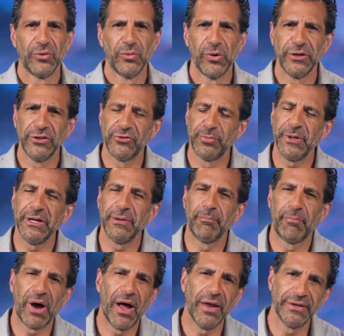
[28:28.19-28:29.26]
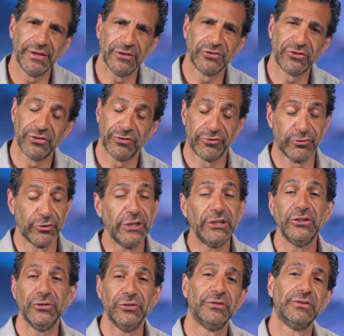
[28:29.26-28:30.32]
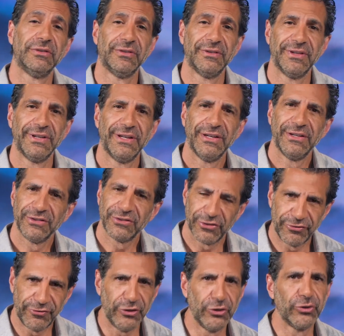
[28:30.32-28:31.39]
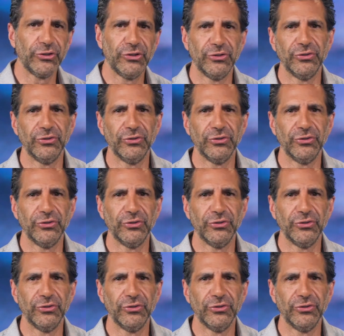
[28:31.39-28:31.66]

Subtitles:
what has been in bondage, to free you, to fill